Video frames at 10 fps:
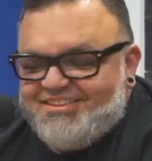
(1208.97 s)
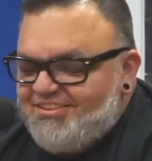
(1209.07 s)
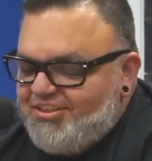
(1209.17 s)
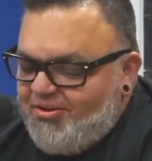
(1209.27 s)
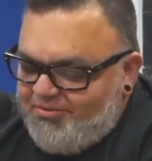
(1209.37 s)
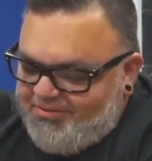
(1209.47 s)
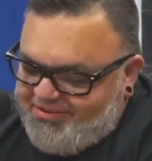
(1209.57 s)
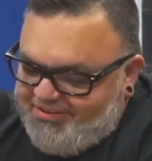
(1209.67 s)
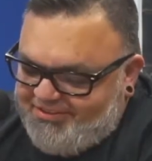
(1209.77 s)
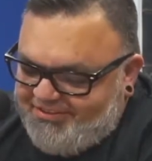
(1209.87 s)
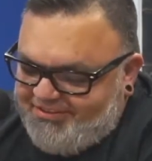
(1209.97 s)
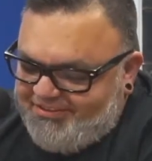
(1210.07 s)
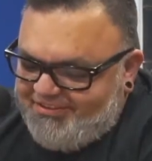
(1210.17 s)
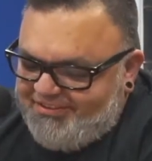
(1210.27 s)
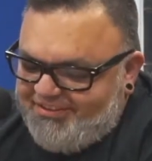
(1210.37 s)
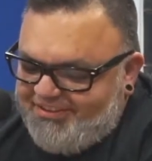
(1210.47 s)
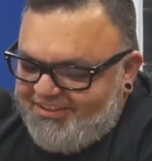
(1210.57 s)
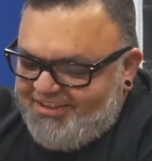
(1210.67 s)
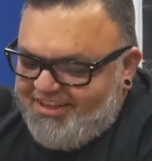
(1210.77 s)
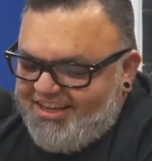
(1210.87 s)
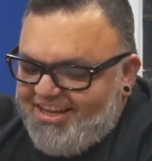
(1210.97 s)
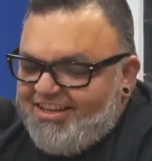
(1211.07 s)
been to many barbers. Best barber.